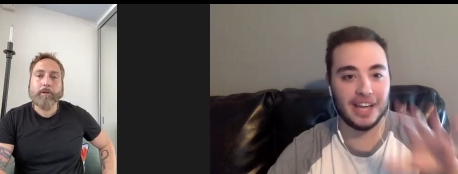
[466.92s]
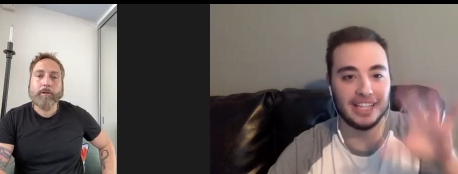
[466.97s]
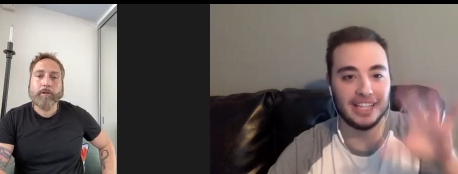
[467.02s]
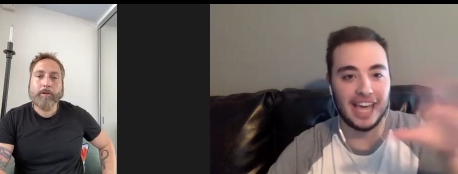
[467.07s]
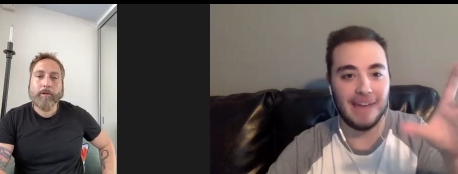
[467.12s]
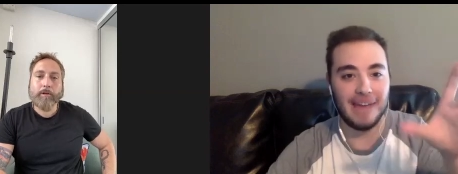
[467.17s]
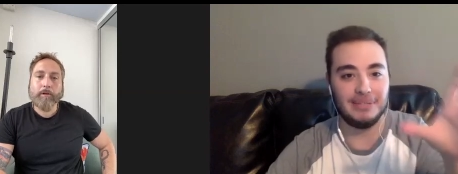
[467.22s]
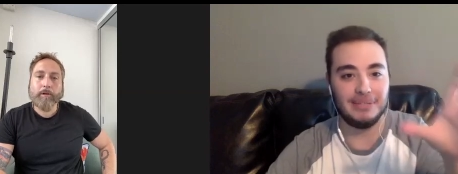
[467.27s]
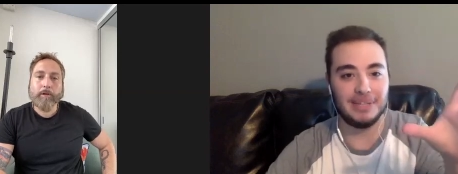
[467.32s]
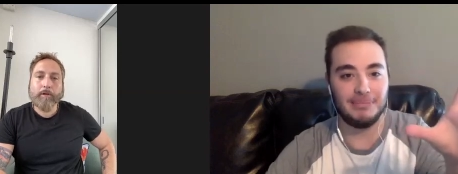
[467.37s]
Speaker 1: came
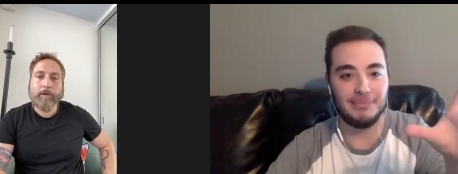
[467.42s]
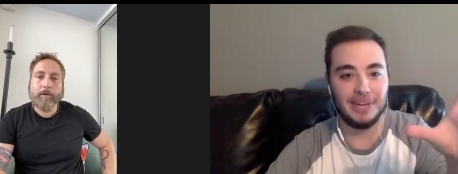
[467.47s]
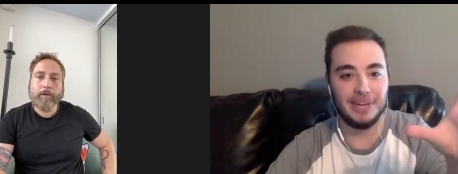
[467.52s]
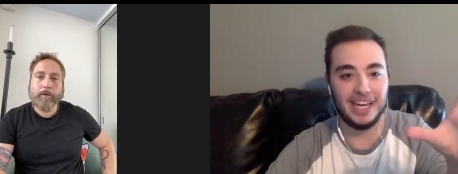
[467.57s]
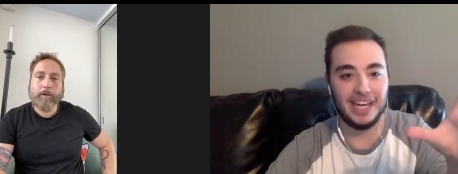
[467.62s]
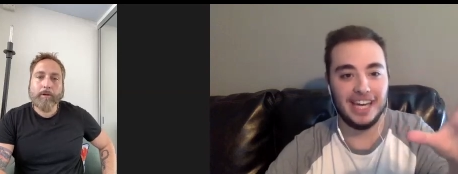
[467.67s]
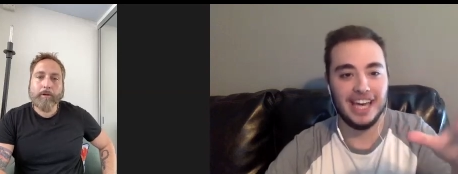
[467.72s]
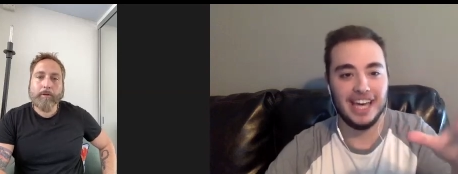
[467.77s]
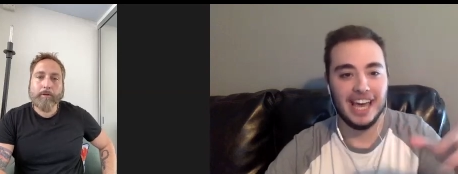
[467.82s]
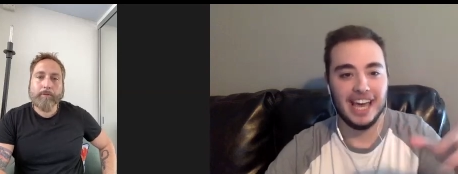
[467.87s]
to be.
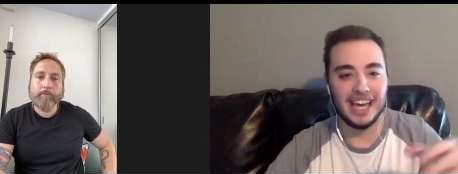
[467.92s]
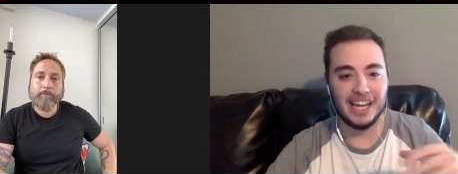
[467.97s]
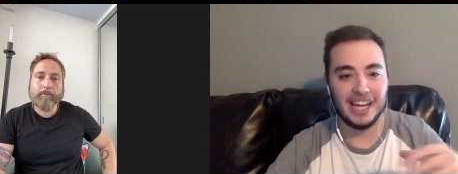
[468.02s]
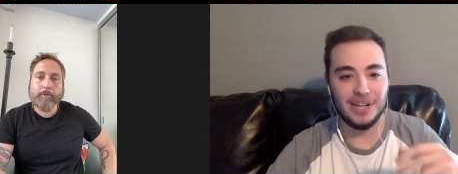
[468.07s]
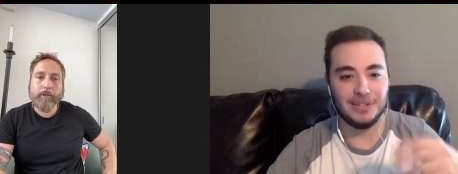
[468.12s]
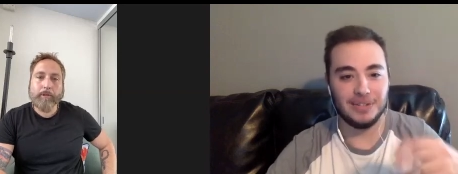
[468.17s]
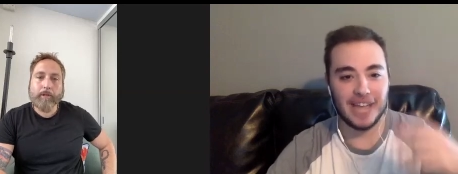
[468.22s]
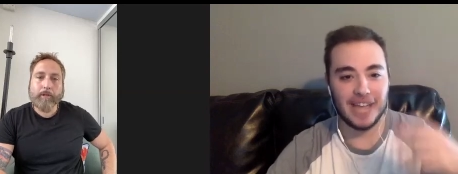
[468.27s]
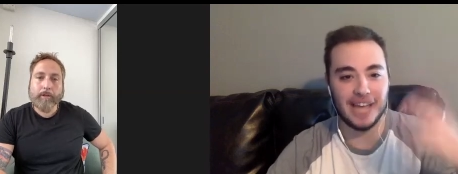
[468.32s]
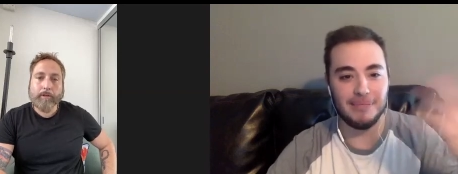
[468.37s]
Can you
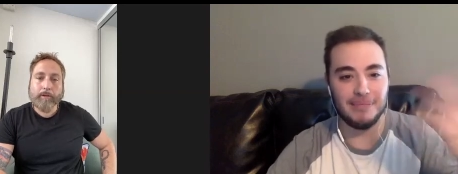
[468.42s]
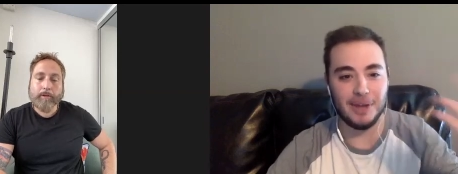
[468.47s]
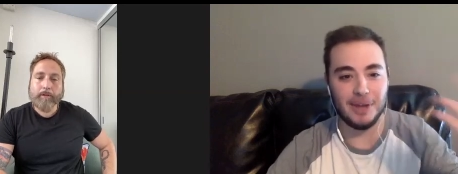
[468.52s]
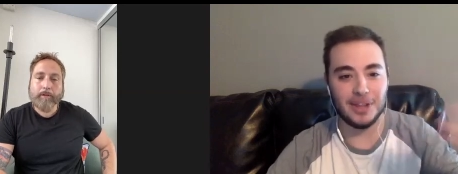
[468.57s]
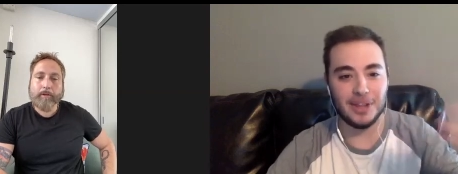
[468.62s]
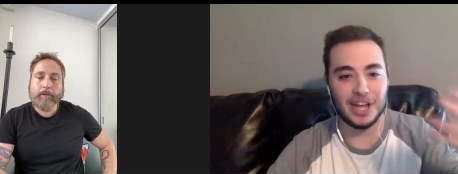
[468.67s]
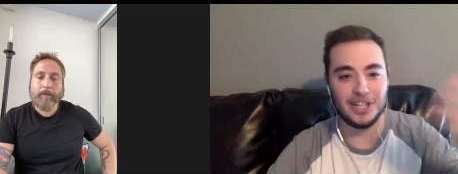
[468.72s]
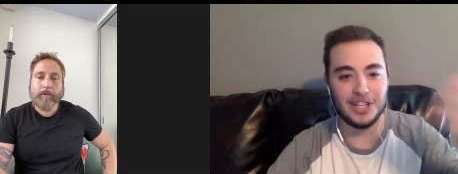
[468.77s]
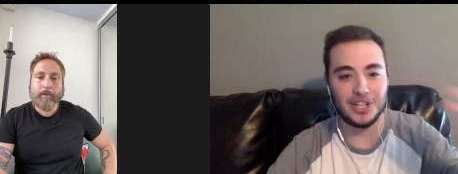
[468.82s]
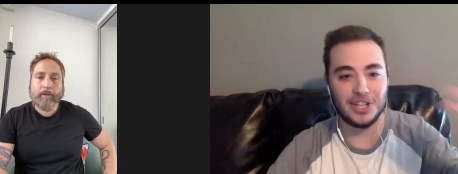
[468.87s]
take me on that
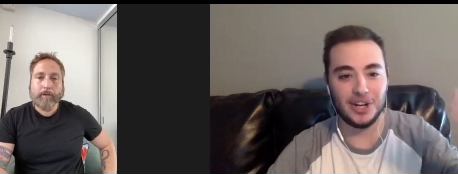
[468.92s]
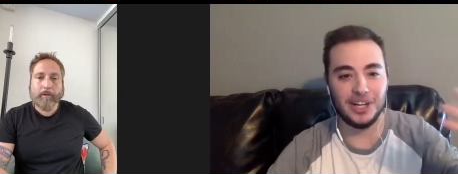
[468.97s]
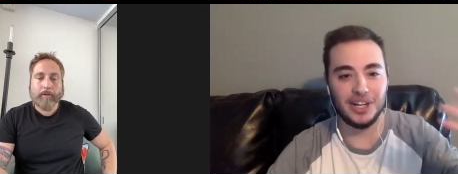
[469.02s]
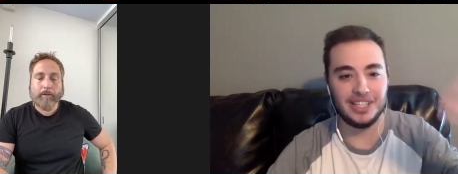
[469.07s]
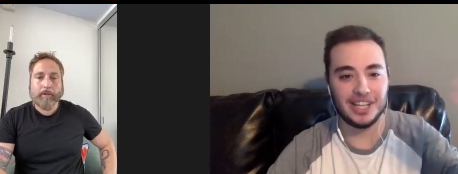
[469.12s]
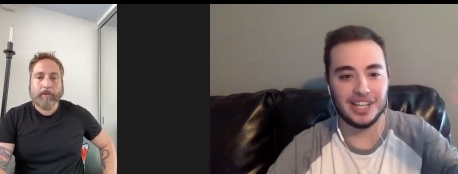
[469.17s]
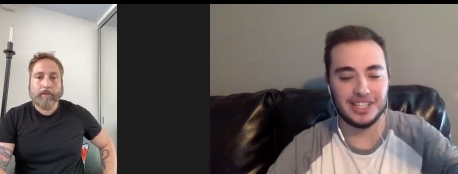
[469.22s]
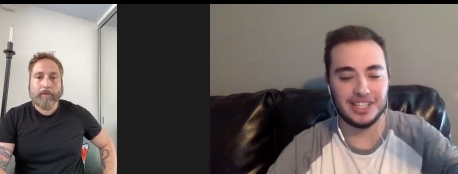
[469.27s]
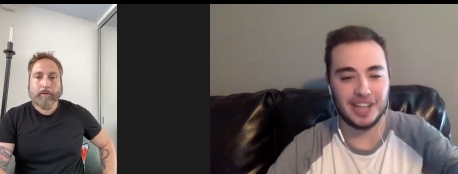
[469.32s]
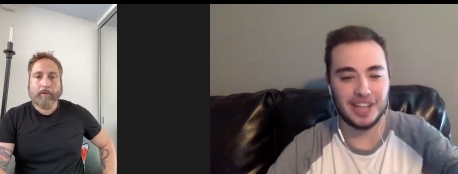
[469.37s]
journey? T-
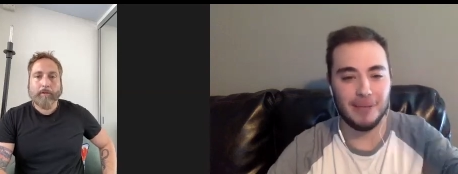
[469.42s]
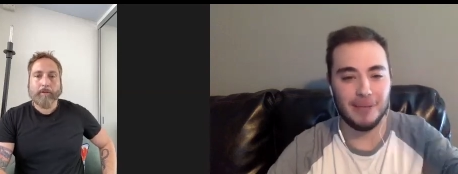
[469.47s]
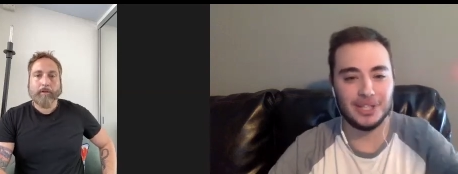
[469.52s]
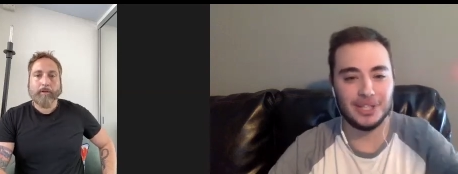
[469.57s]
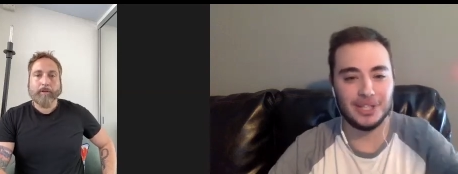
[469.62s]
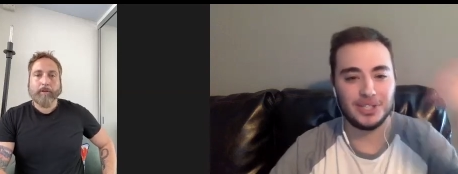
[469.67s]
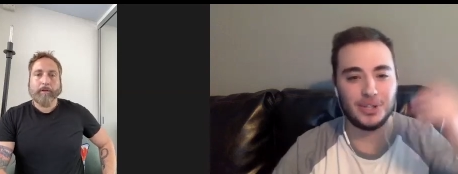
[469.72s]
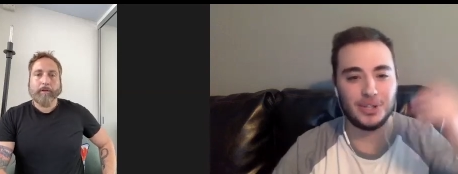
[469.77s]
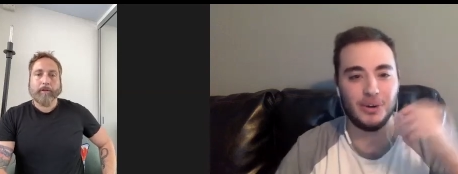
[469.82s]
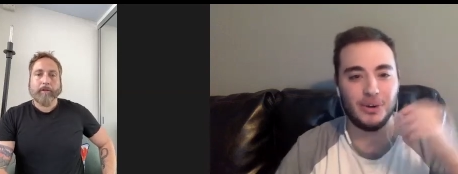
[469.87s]
tell me the
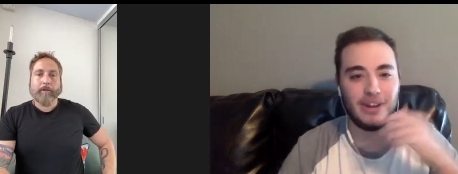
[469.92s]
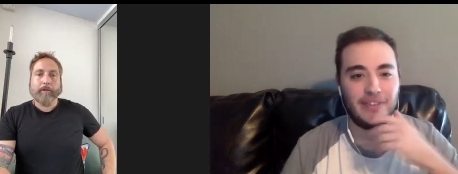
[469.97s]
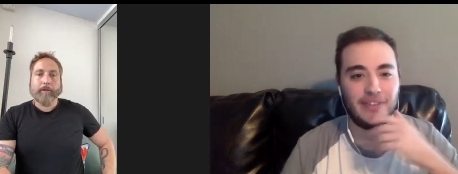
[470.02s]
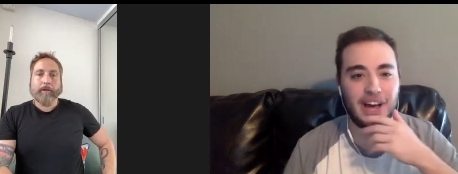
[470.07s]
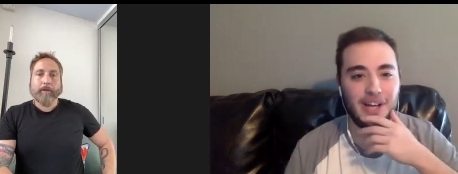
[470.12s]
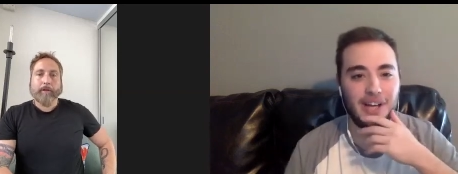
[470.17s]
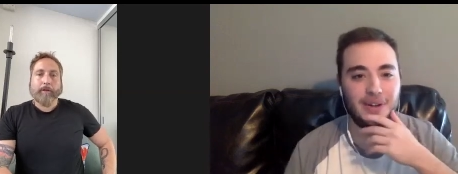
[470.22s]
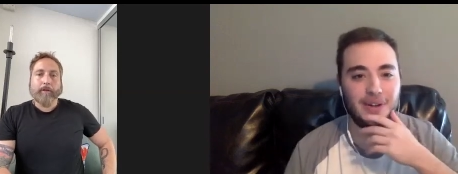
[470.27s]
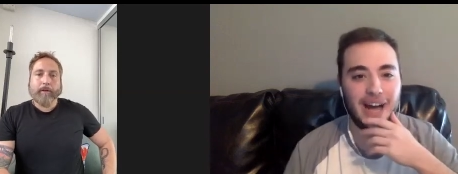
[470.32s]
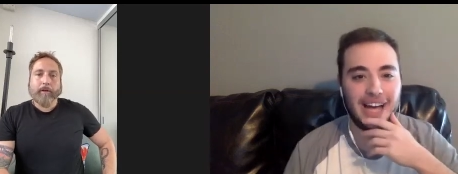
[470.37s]
story of how you
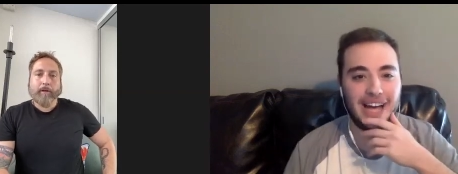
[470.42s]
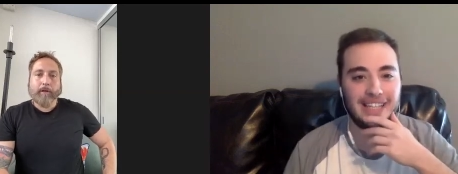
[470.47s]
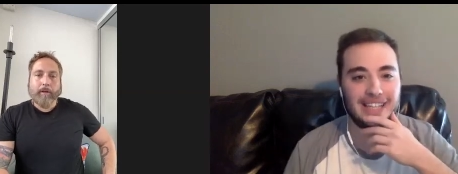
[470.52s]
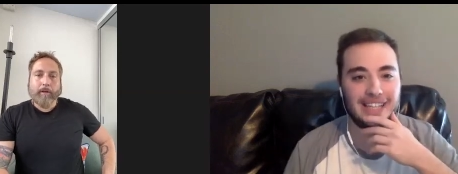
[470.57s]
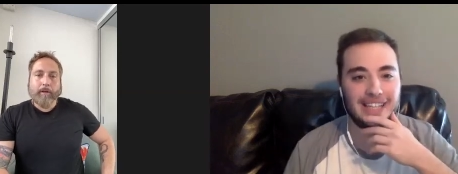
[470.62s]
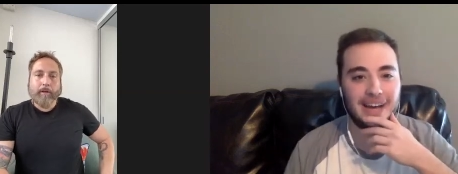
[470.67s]
guys uh,